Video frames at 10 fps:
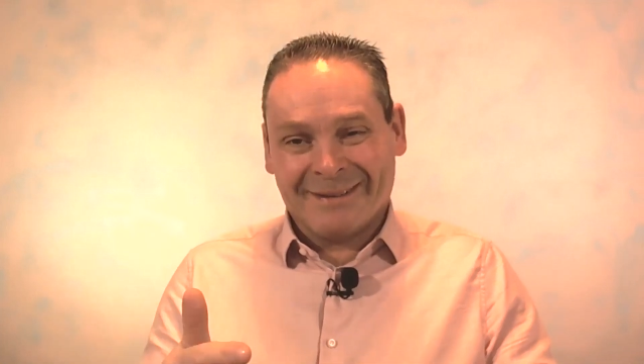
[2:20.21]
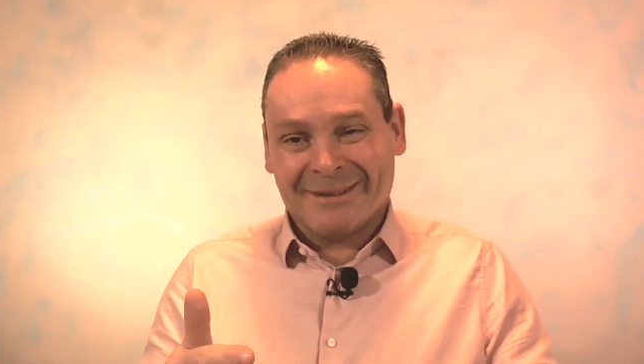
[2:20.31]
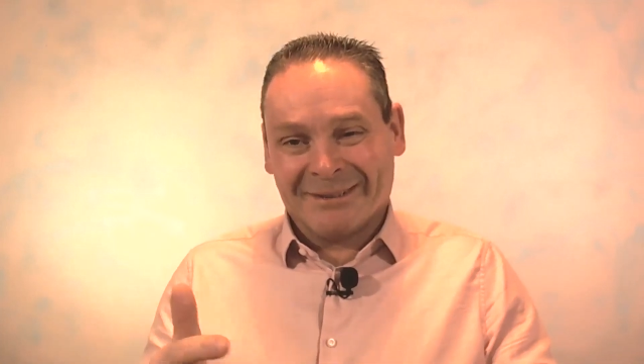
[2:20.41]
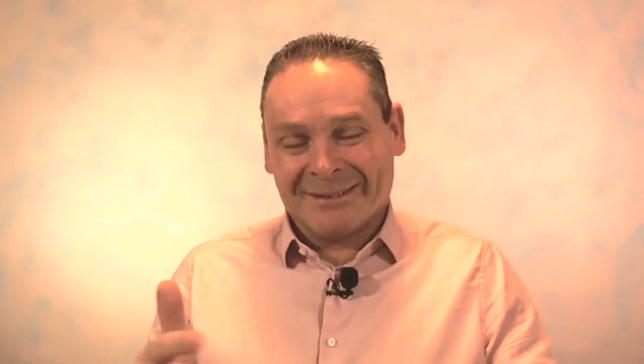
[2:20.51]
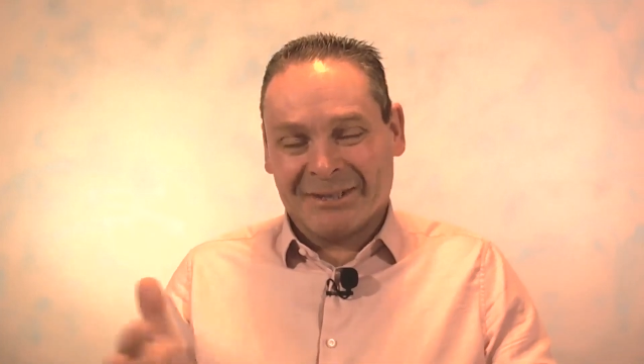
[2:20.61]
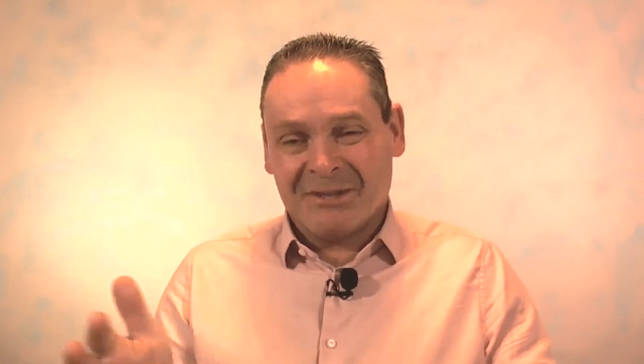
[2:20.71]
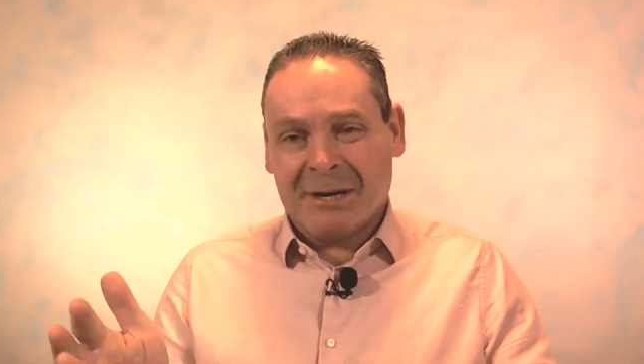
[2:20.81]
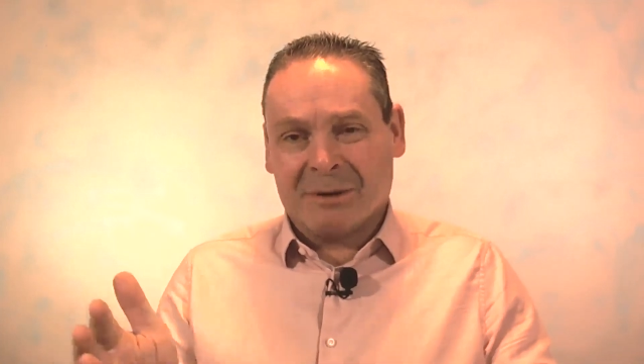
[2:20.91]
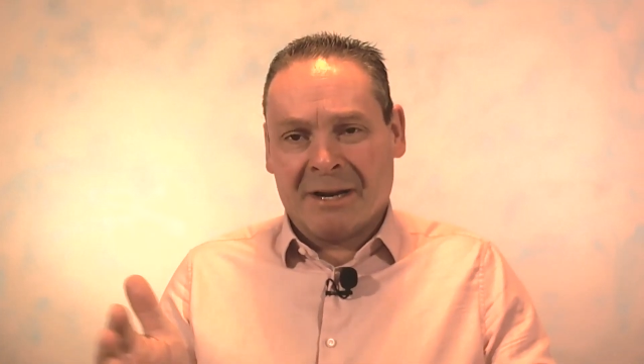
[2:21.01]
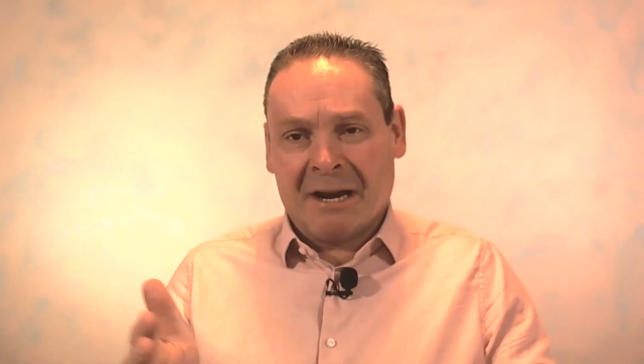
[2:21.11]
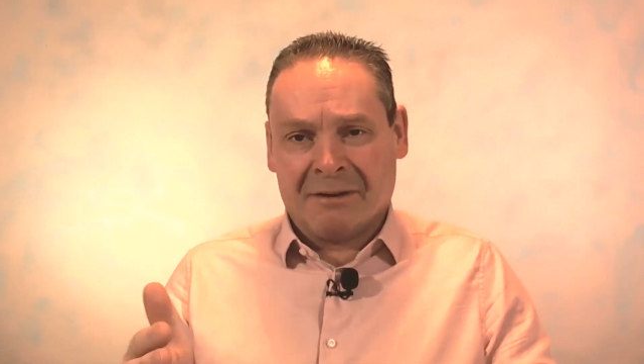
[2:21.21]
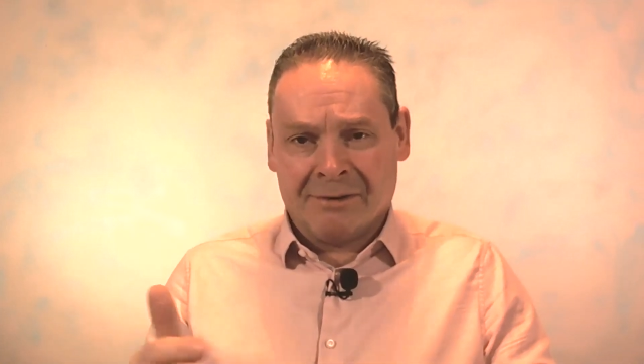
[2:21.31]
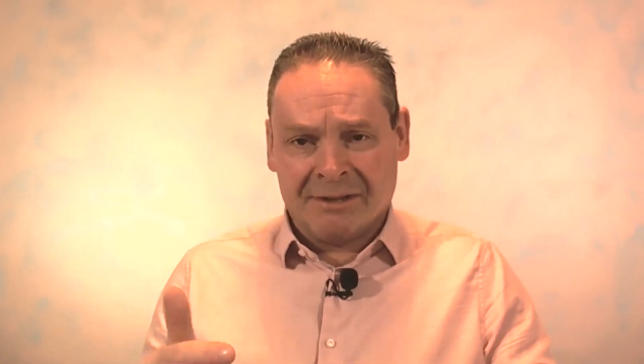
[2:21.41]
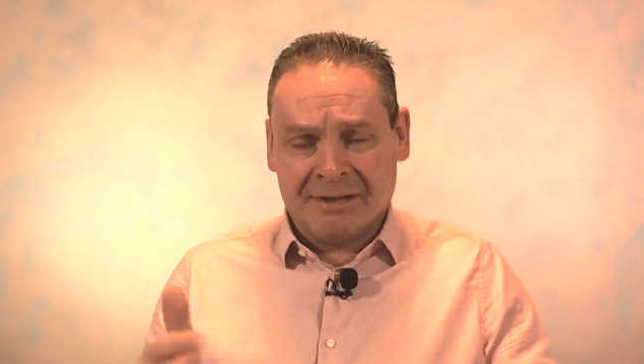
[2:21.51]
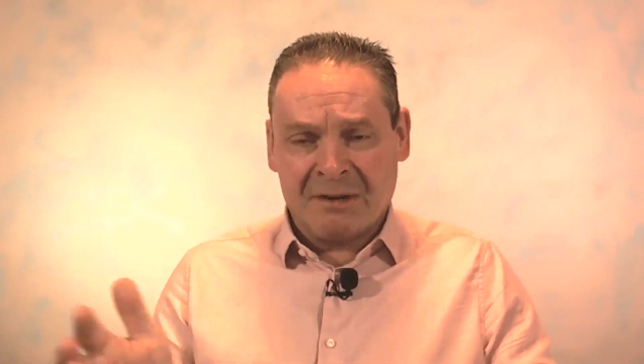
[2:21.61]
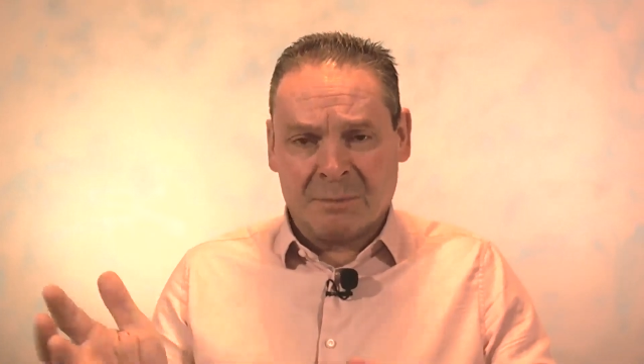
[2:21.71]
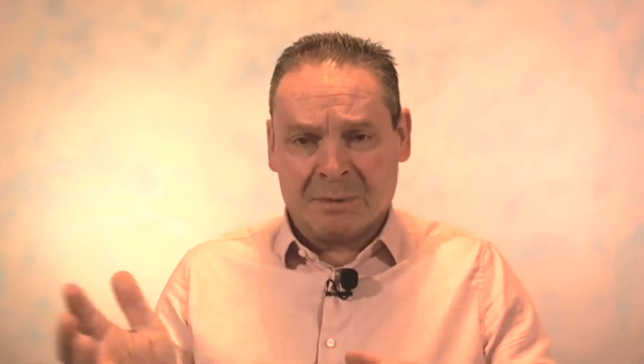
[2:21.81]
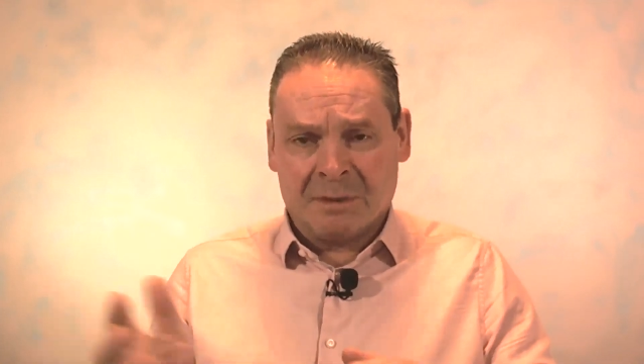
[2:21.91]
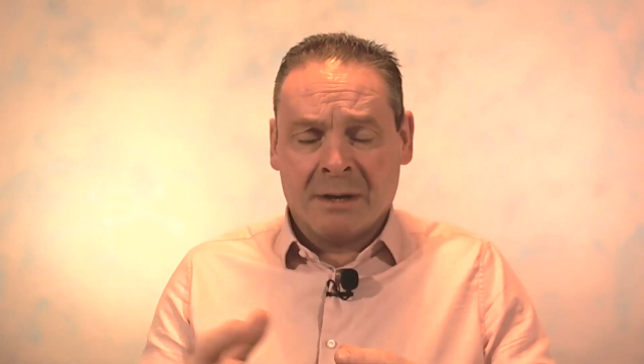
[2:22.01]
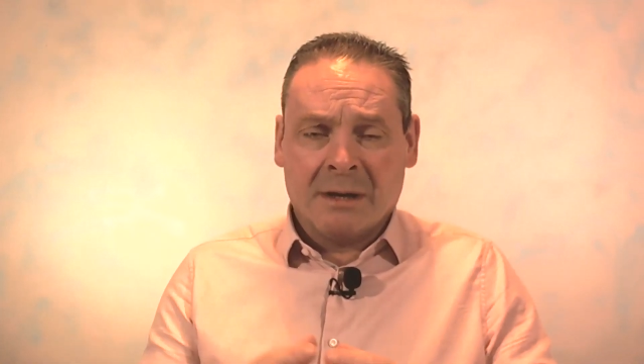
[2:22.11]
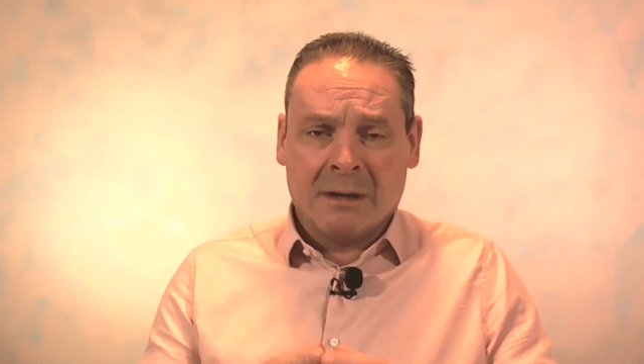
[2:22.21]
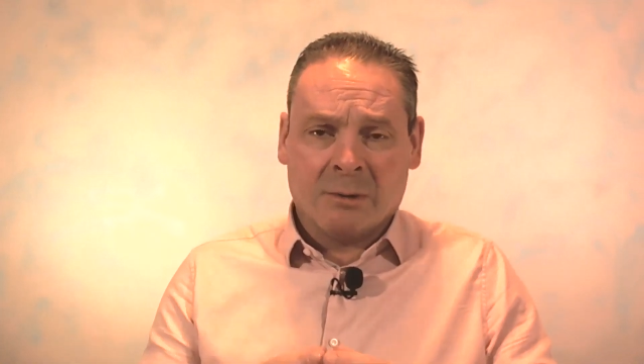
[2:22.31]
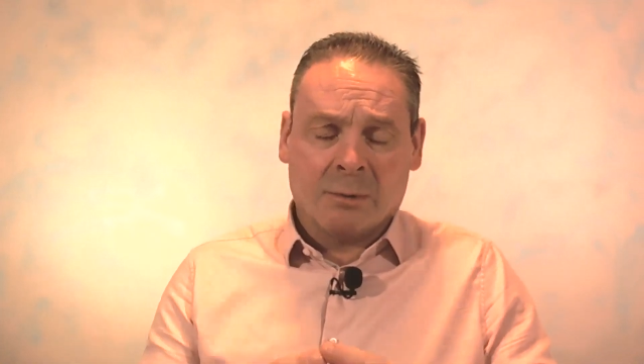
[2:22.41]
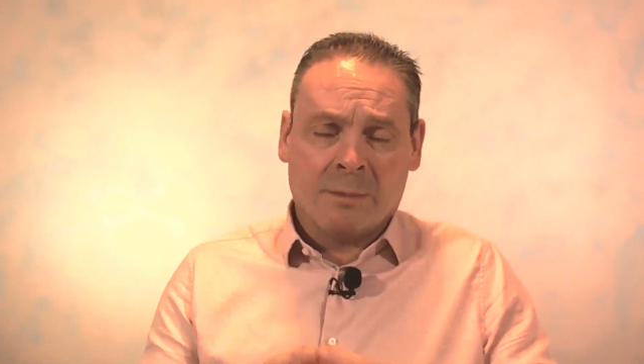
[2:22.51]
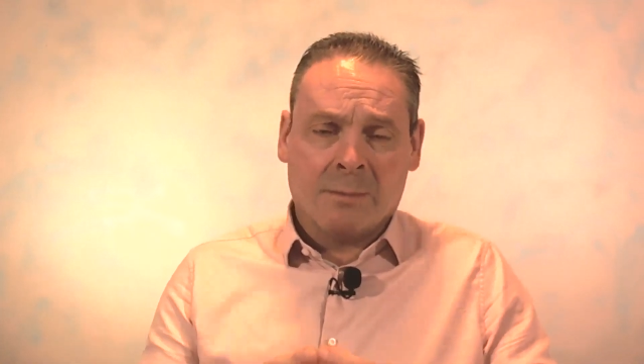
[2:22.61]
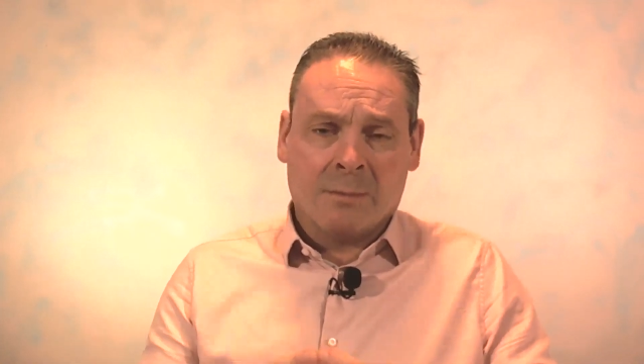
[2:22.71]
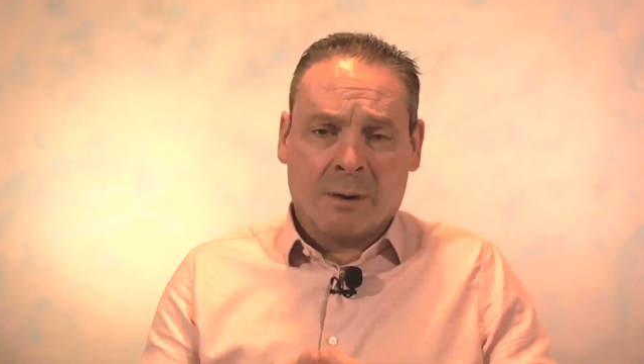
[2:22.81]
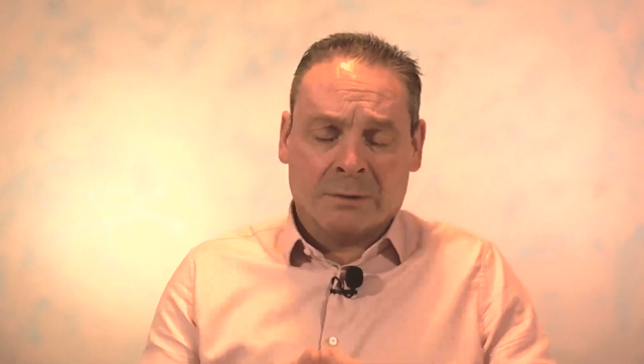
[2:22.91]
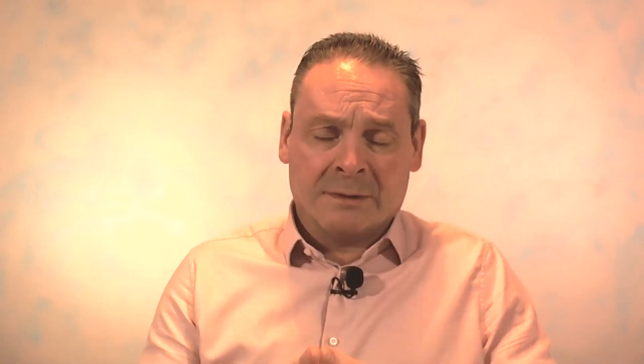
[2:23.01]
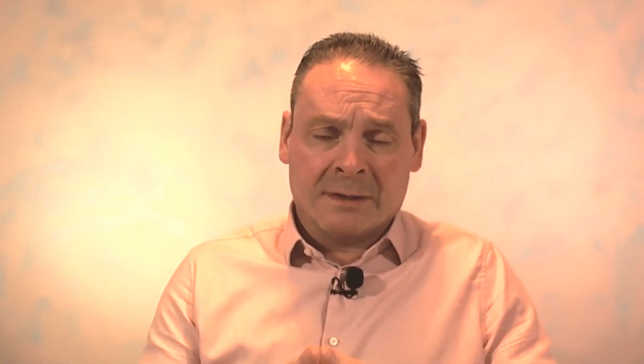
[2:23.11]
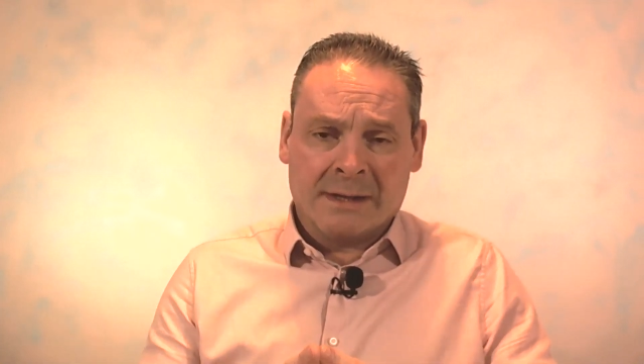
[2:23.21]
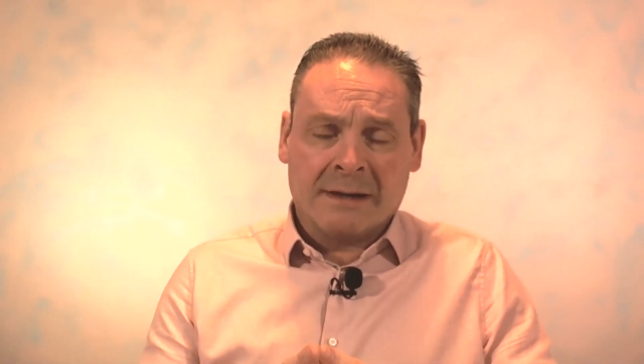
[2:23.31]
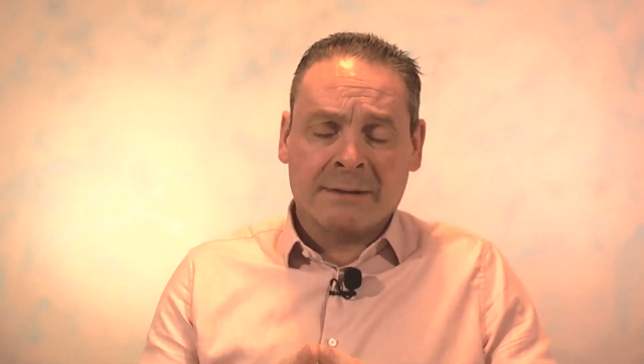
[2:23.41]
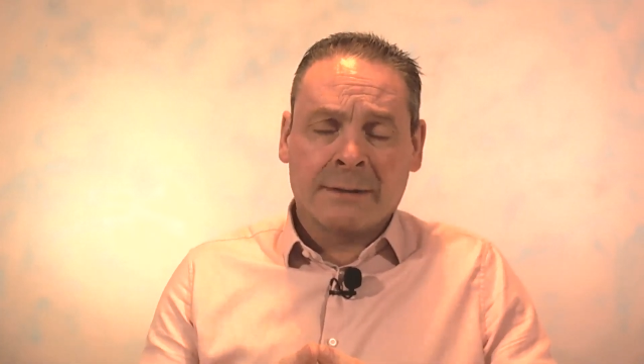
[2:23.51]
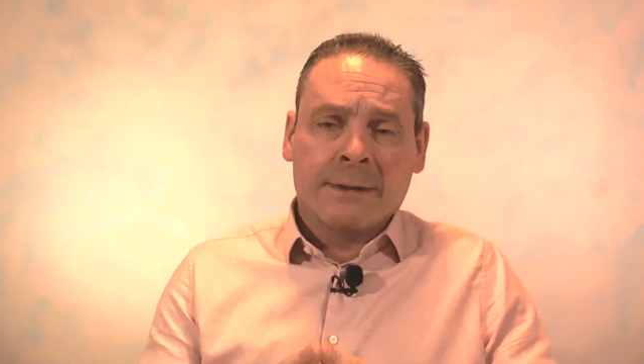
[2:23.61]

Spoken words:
just as a general categorization, but it could be older than that,